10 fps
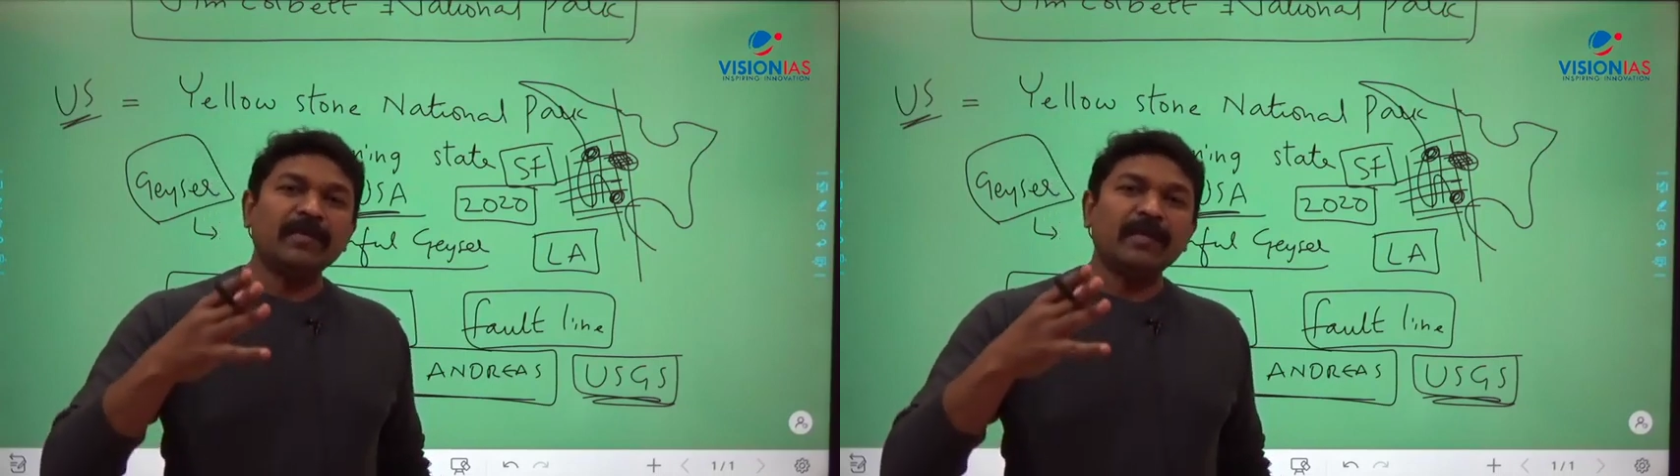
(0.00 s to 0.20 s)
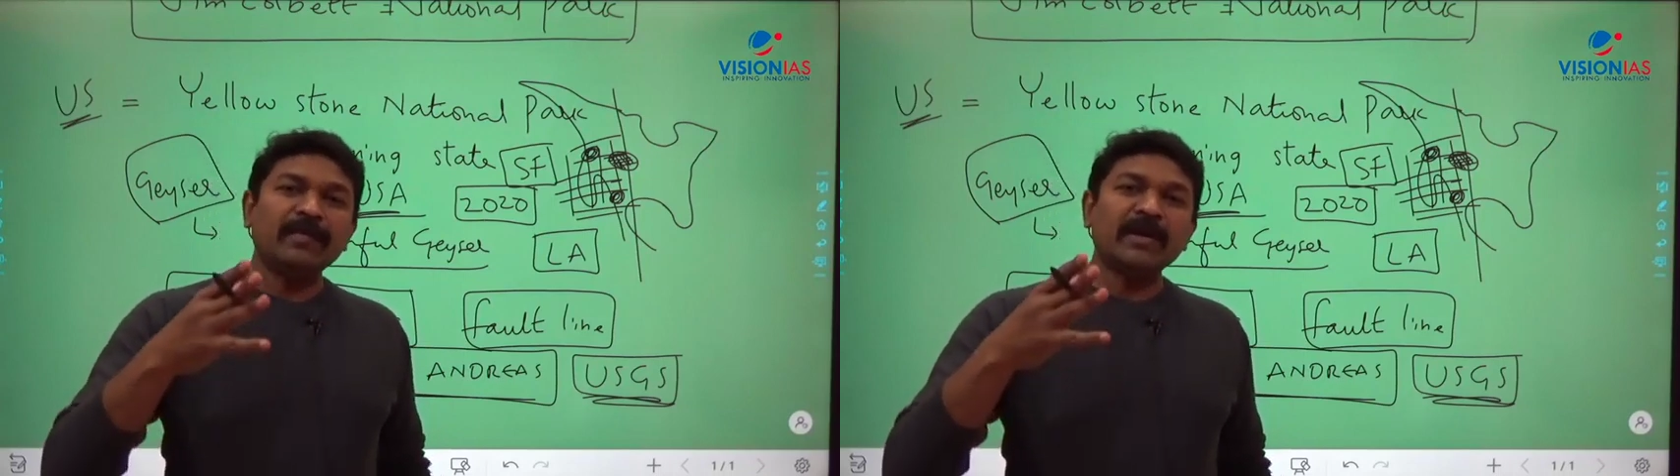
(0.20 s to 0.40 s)

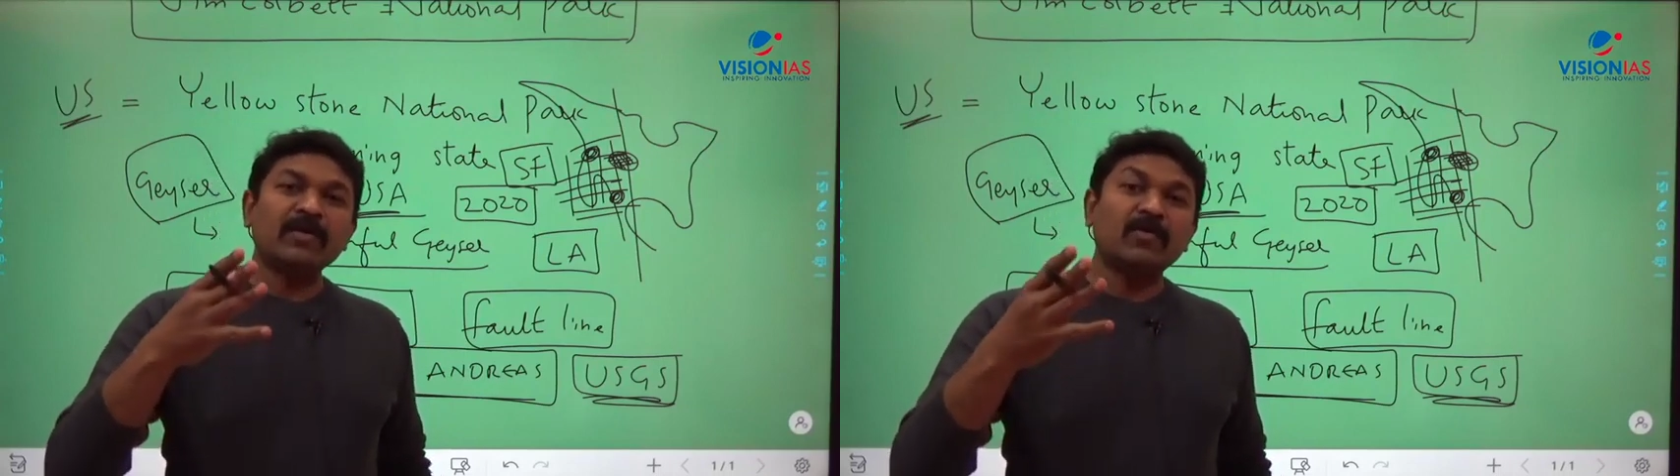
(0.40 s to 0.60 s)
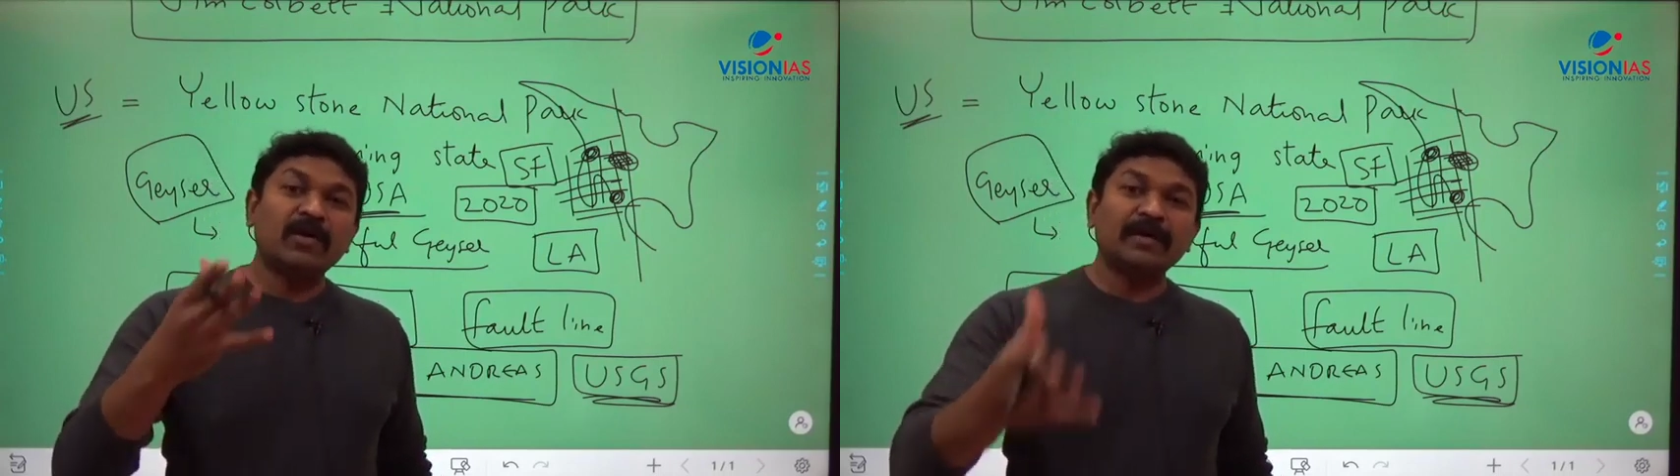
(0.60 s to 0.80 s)
be a
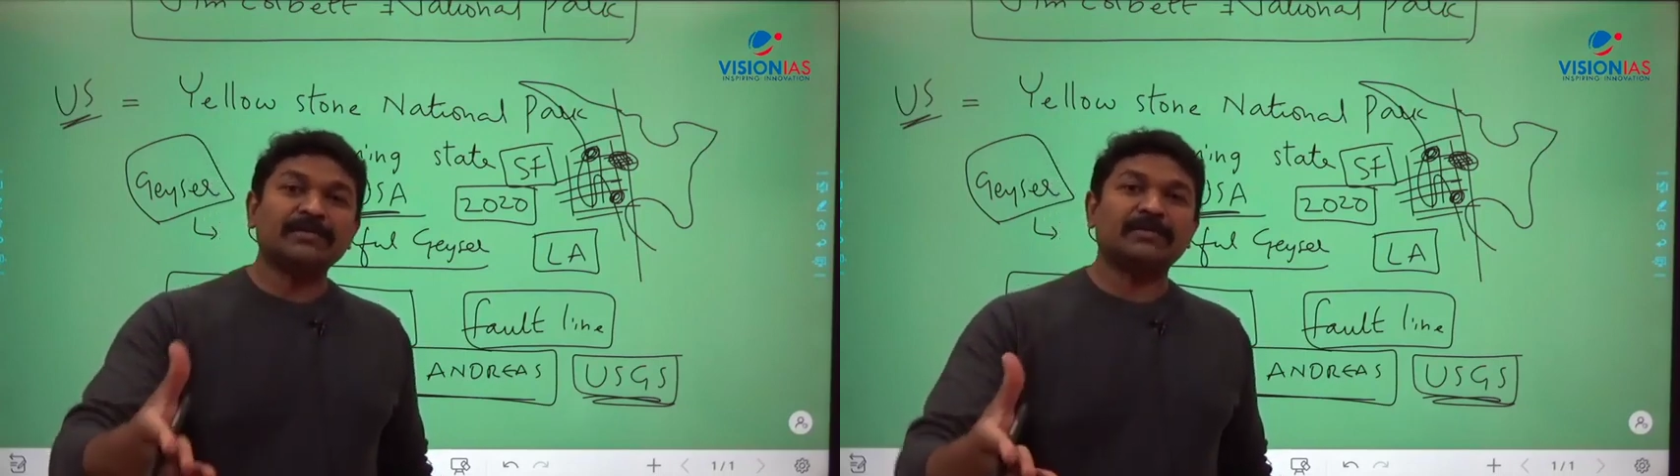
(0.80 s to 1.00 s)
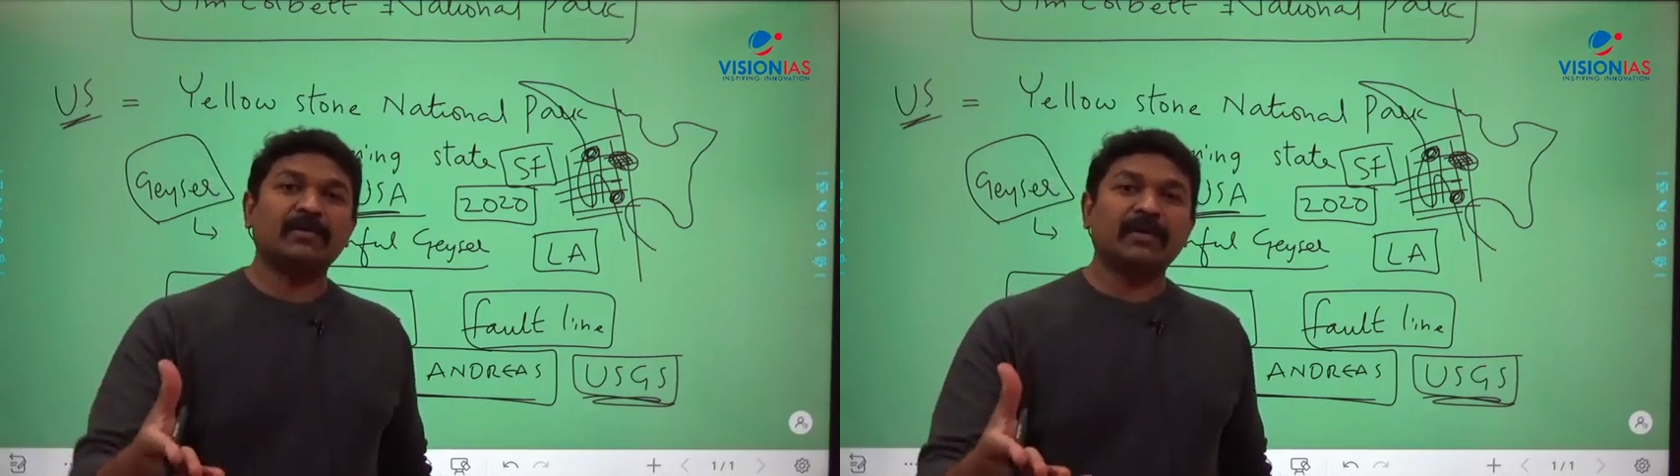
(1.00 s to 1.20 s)
cooked up
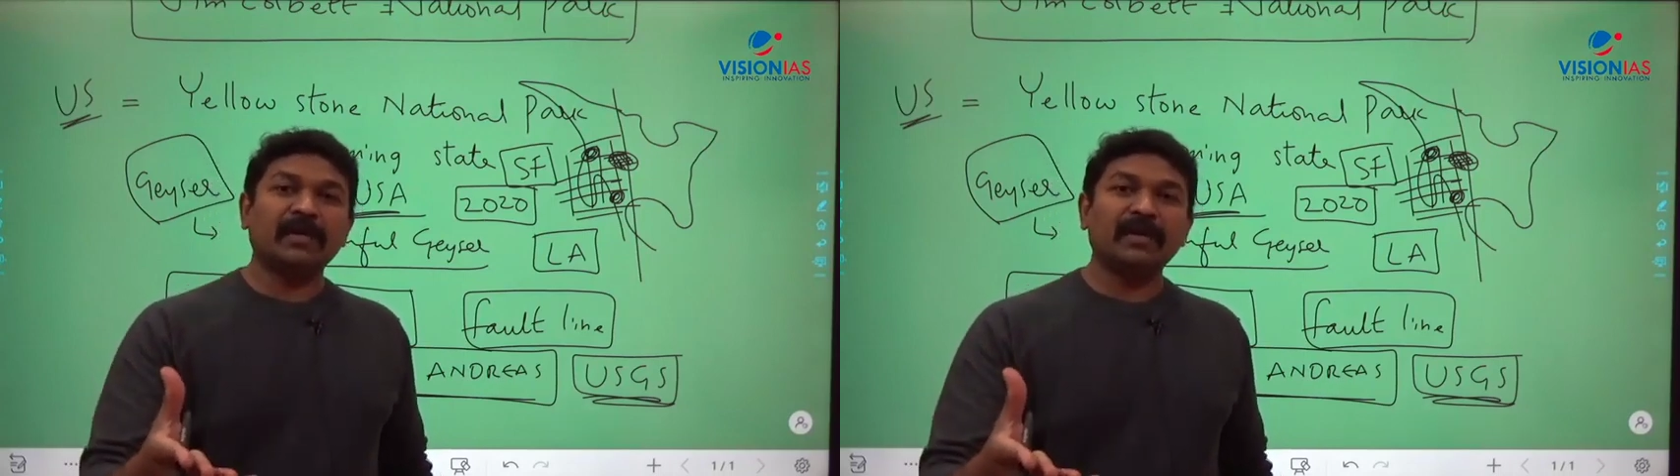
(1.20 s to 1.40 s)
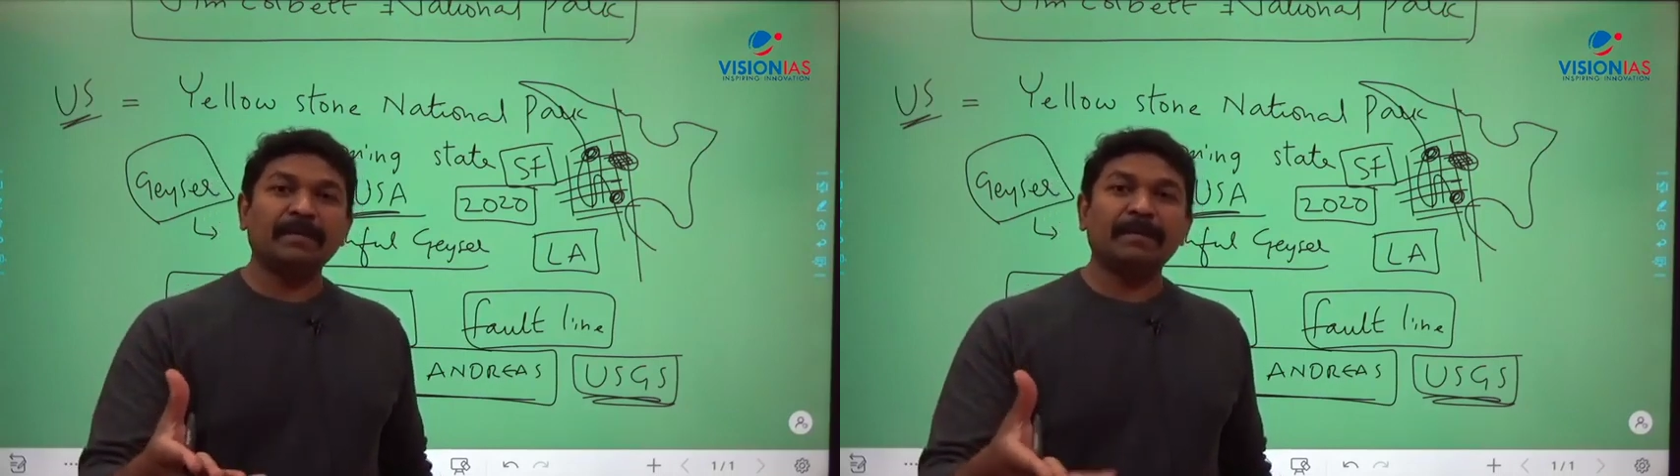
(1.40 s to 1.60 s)
story,